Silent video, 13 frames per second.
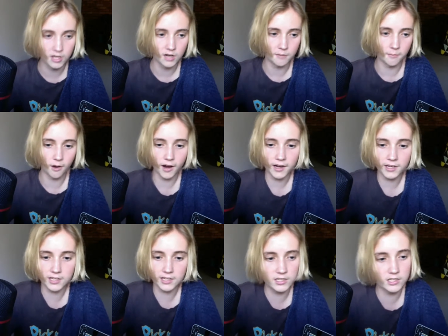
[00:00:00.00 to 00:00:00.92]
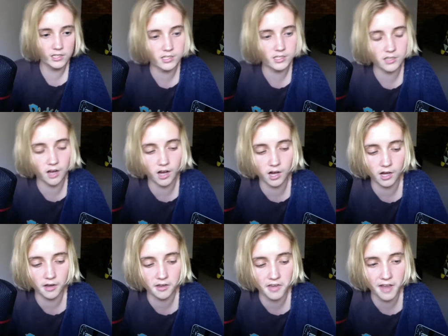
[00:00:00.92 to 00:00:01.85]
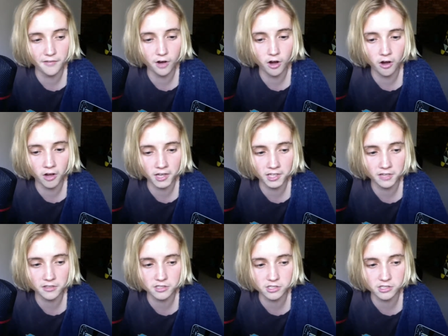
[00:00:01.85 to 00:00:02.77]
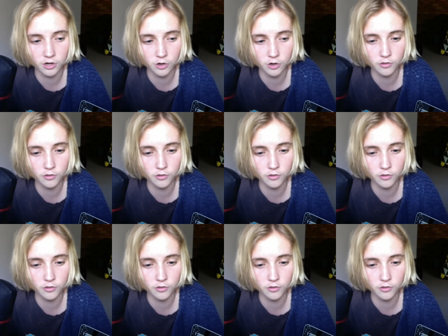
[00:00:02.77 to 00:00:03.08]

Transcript: Mine is Never Hike in the Snow,